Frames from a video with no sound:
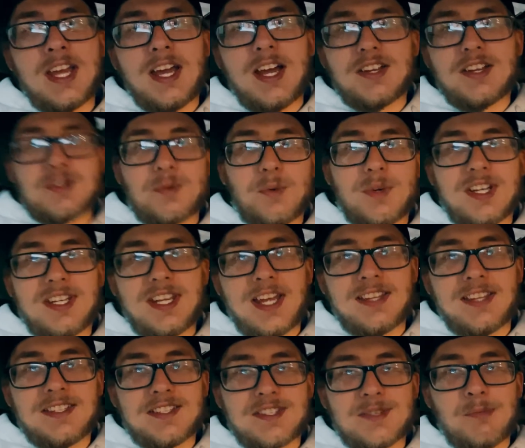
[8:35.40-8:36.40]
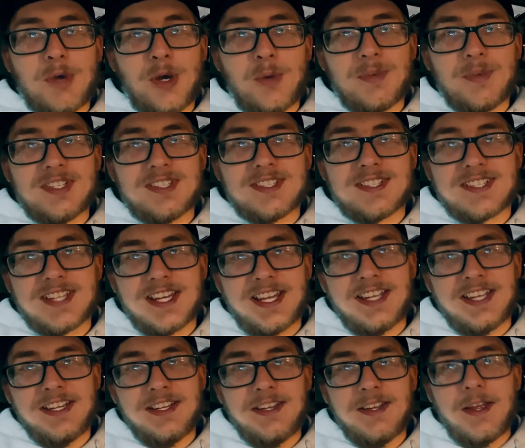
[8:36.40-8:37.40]
just want to take this moment to
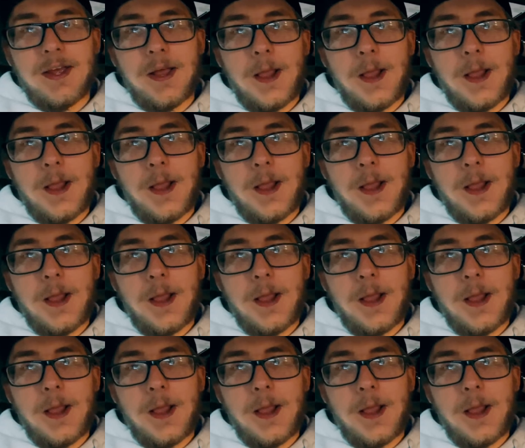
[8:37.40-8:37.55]
say,